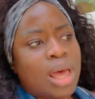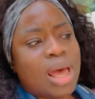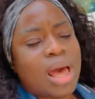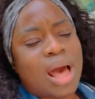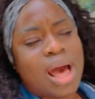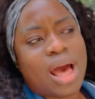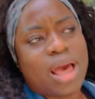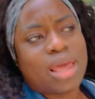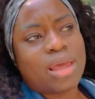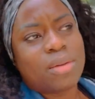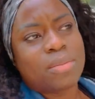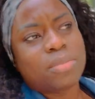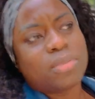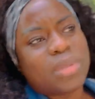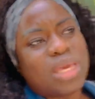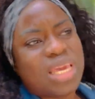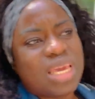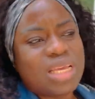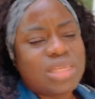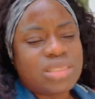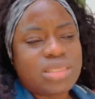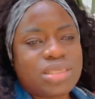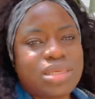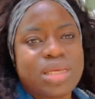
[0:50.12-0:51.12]
I am
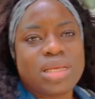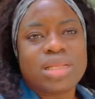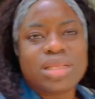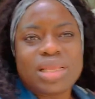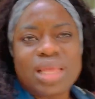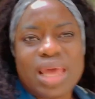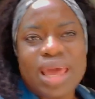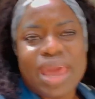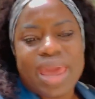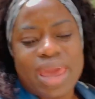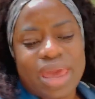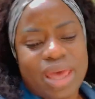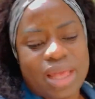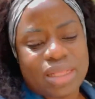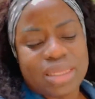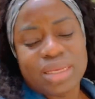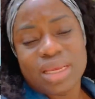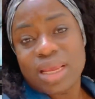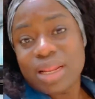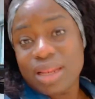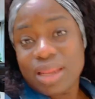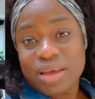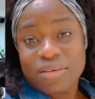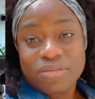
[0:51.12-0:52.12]
eating
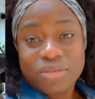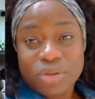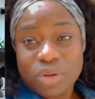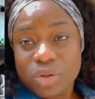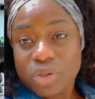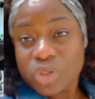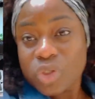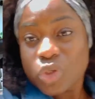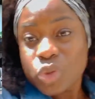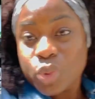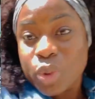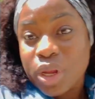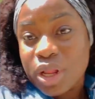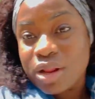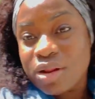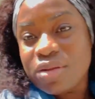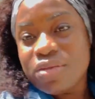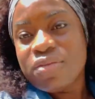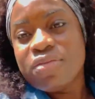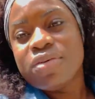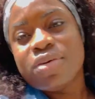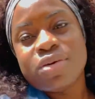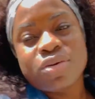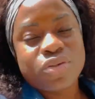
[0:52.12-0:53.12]
at 11 or
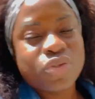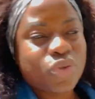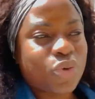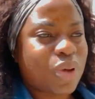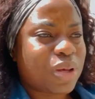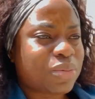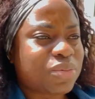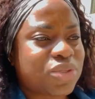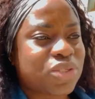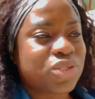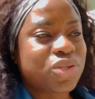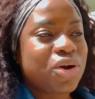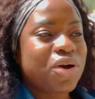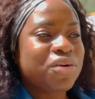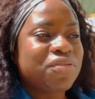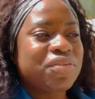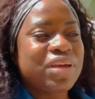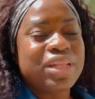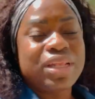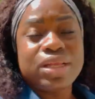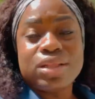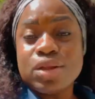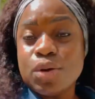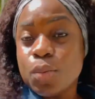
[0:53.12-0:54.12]
12, so I'm
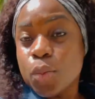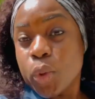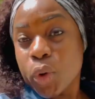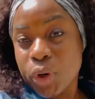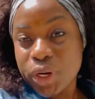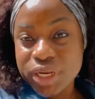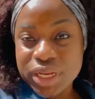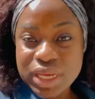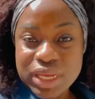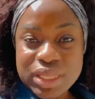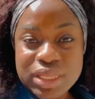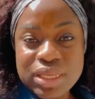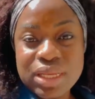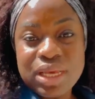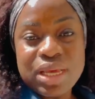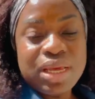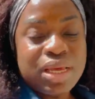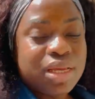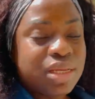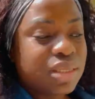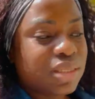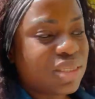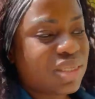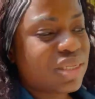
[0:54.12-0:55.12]
starving in the morning
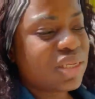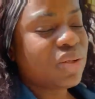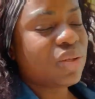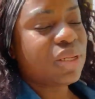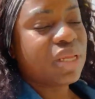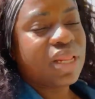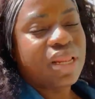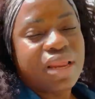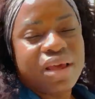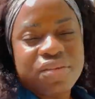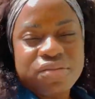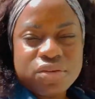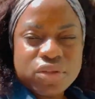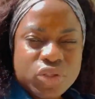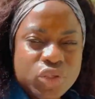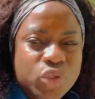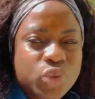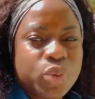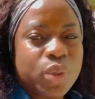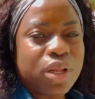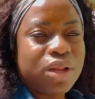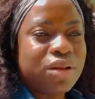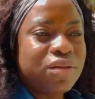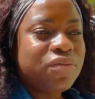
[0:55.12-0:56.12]
till
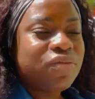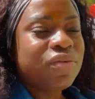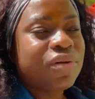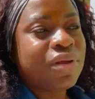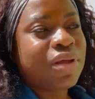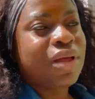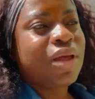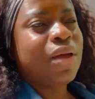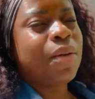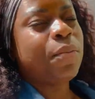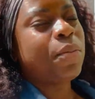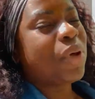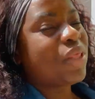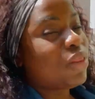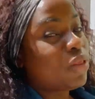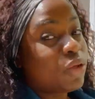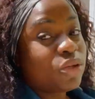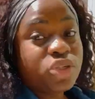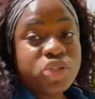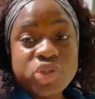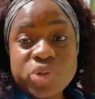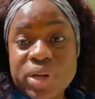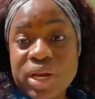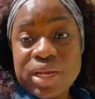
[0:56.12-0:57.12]
11-12. But
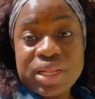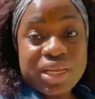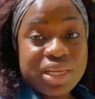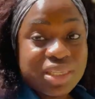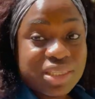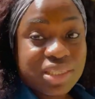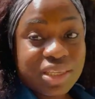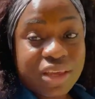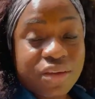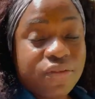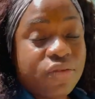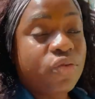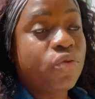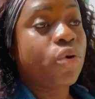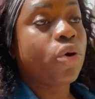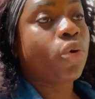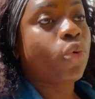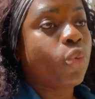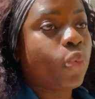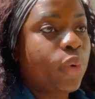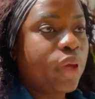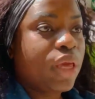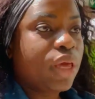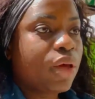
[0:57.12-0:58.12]
don't try this if you're
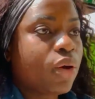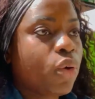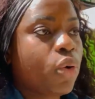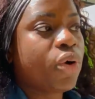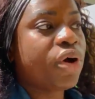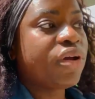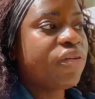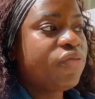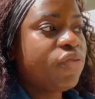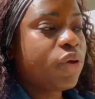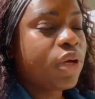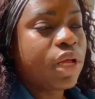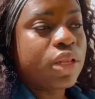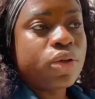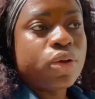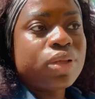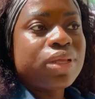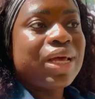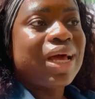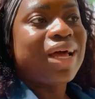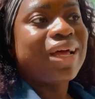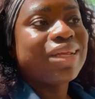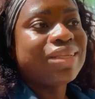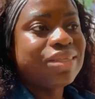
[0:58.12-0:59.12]
weak or if you cannot
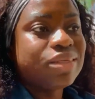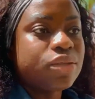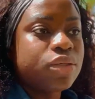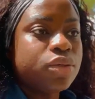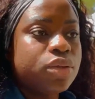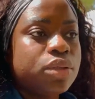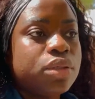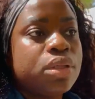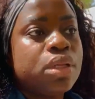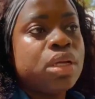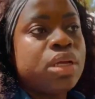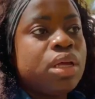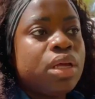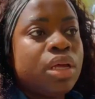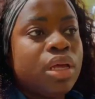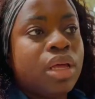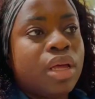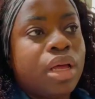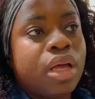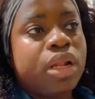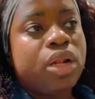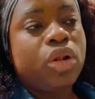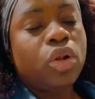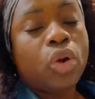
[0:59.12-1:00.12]
handle
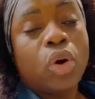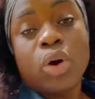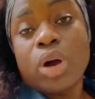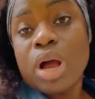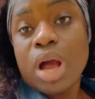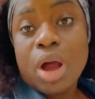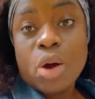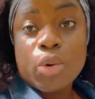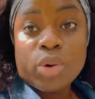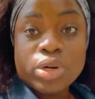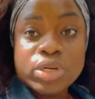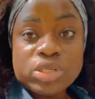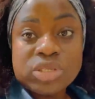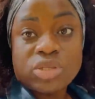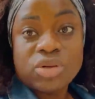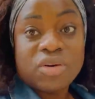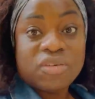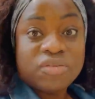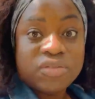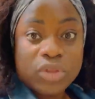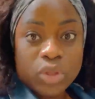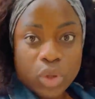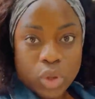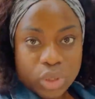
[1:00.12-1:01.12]
long hours
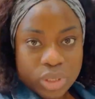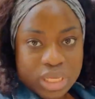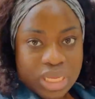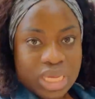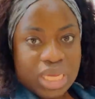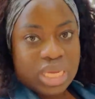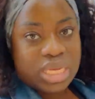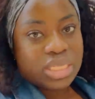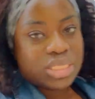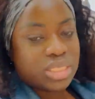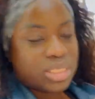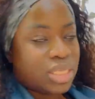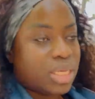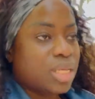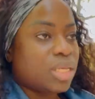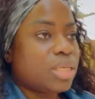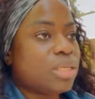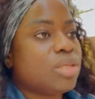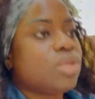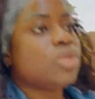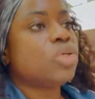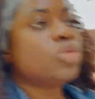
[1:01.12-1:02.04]
of not eating.